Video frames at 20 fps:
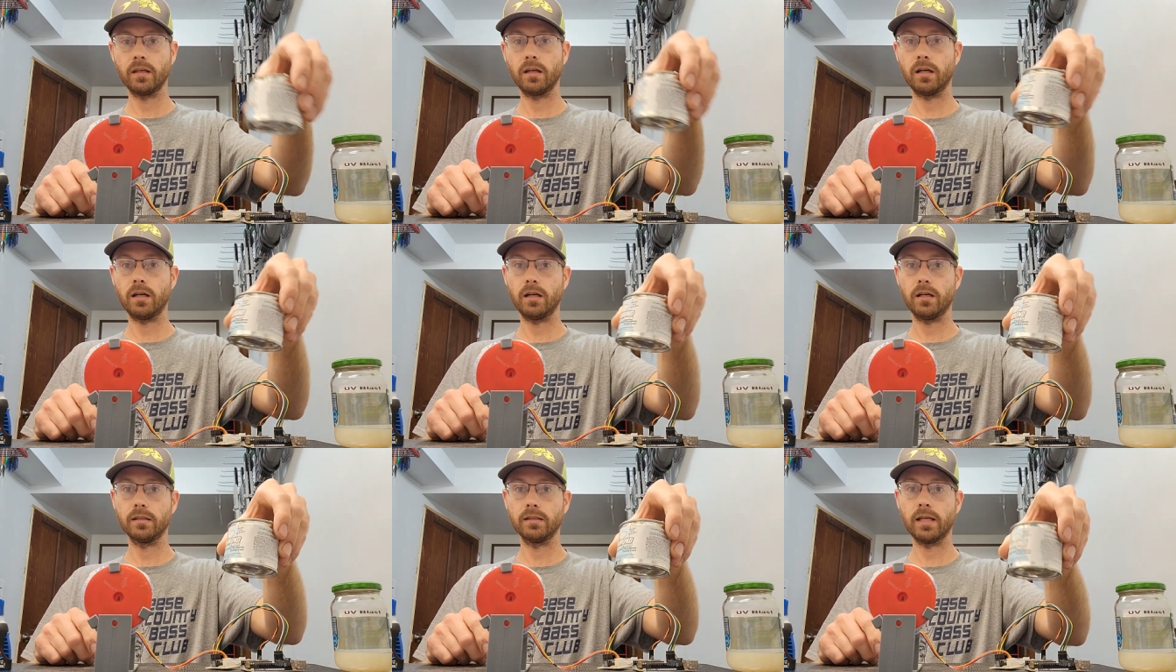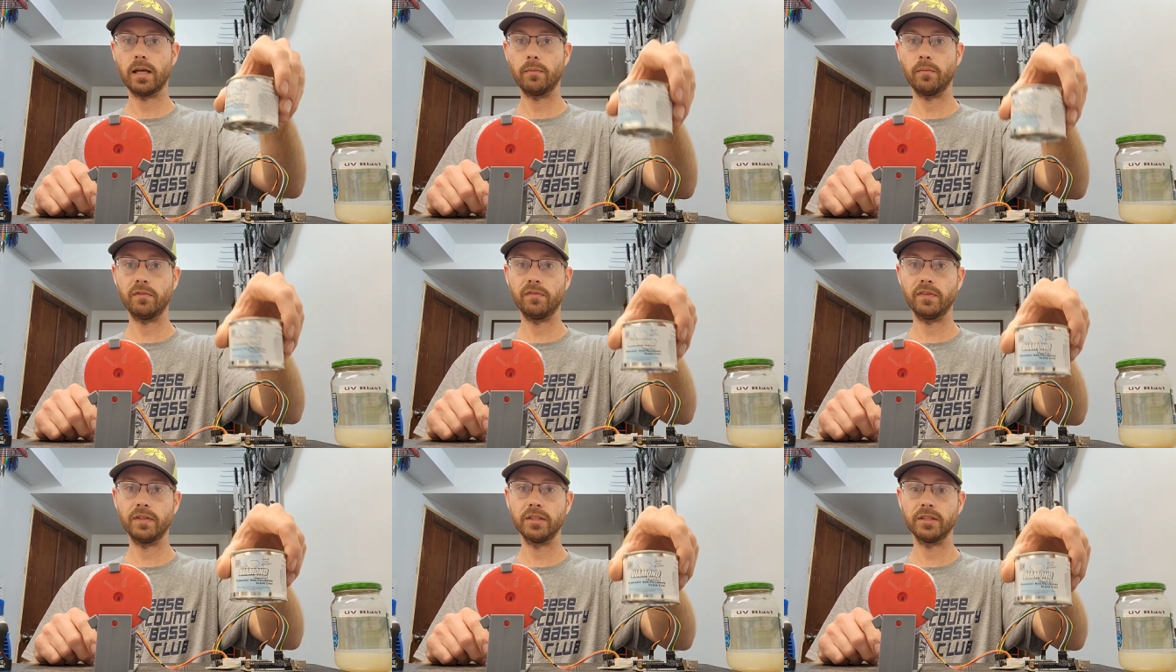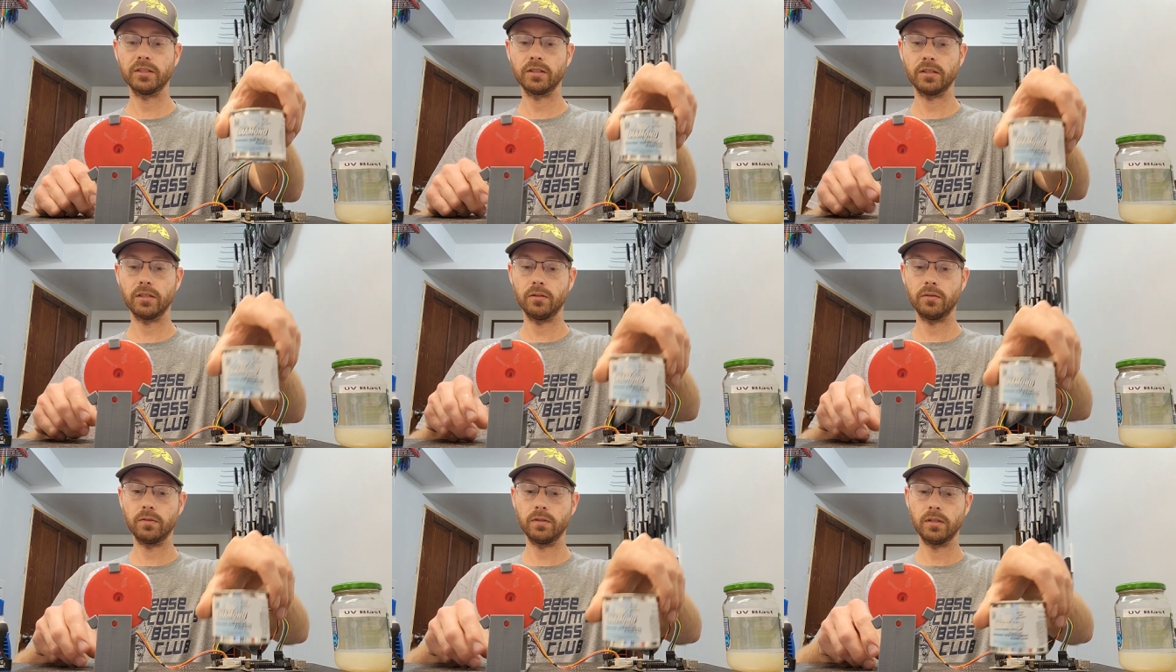uh, diamond finish
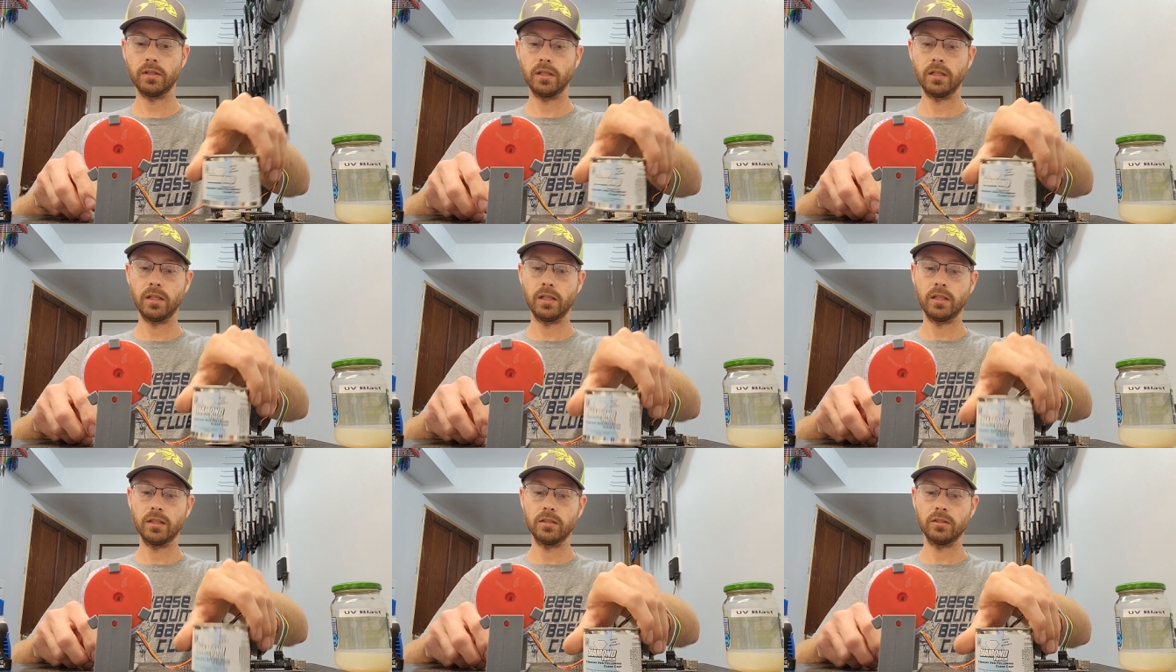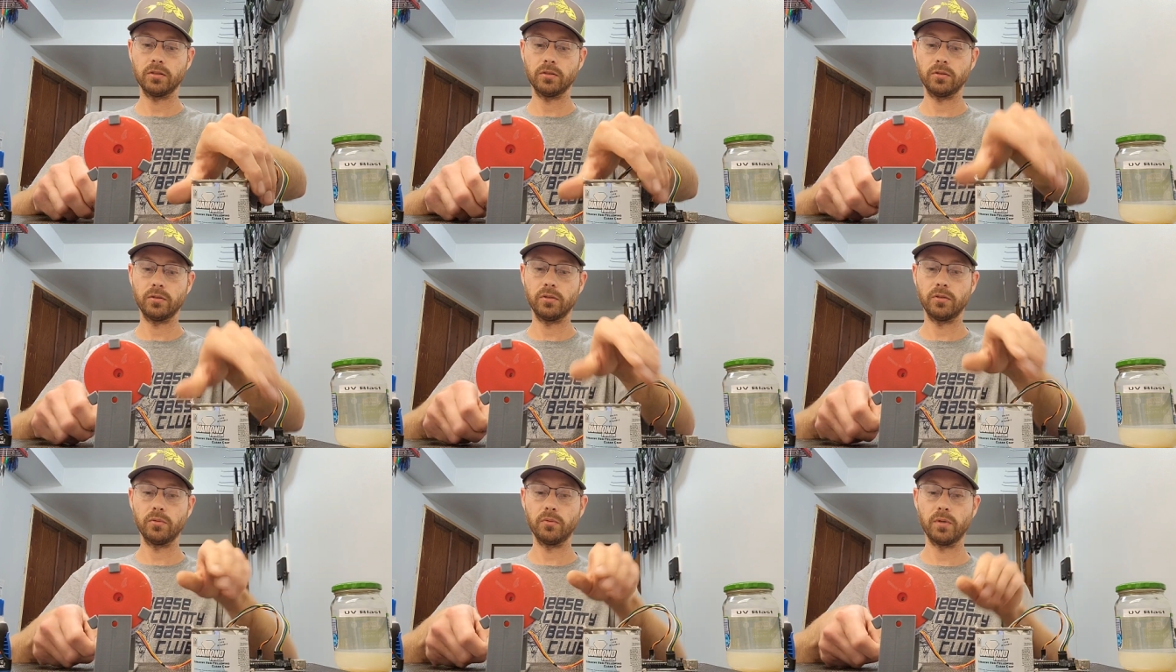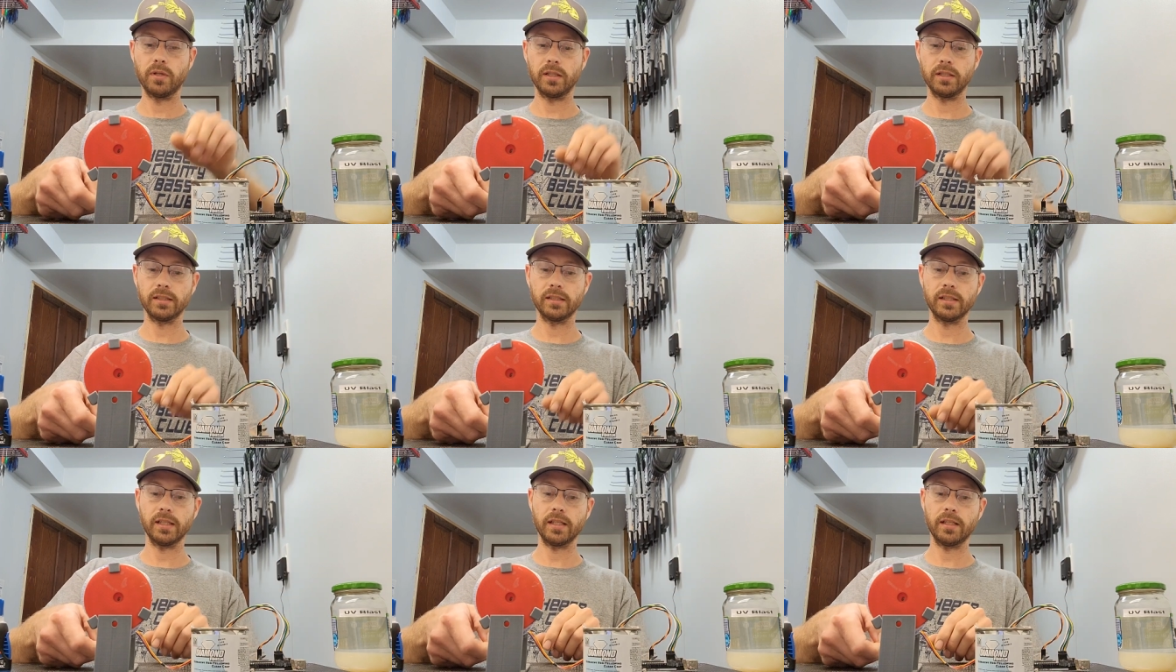though. So you
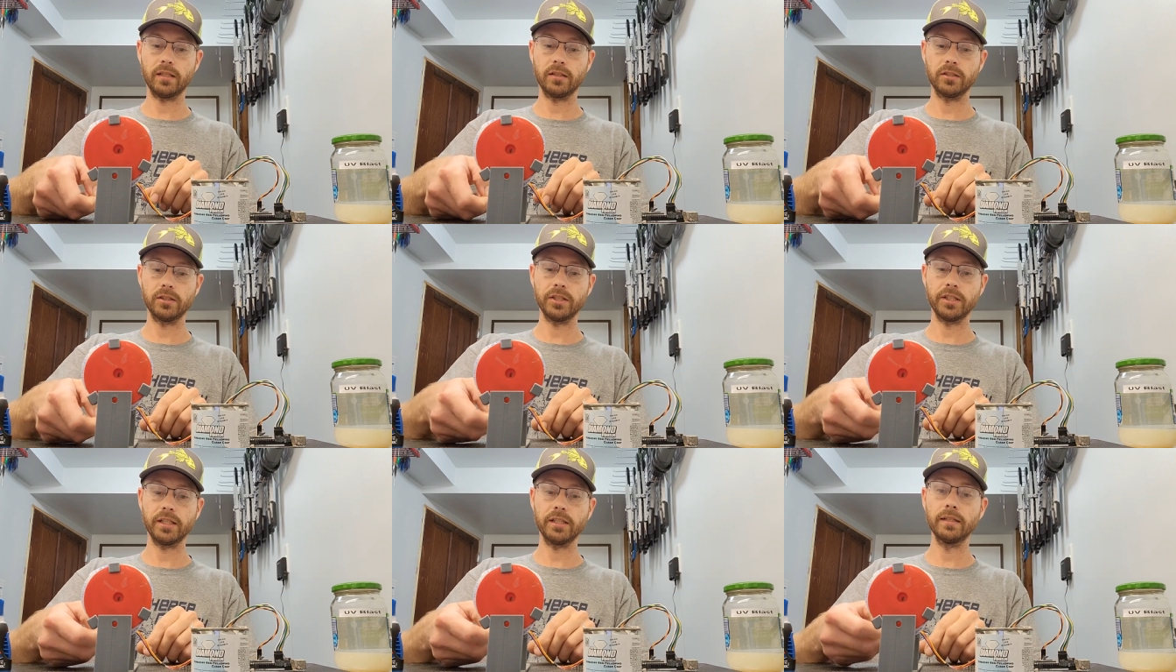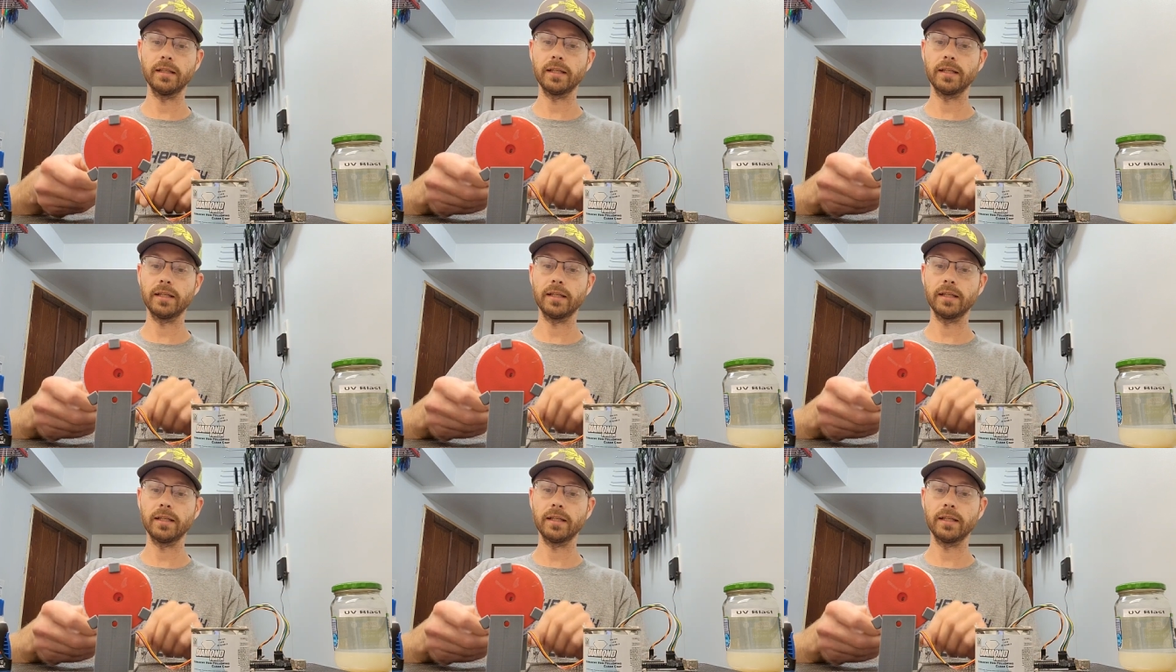want to take your jig,